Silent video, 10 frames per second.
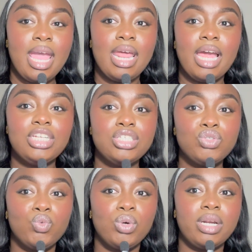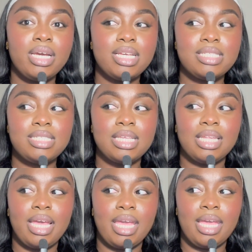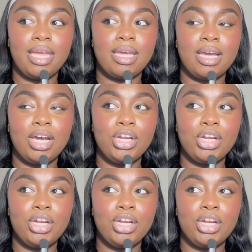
And I just want us to like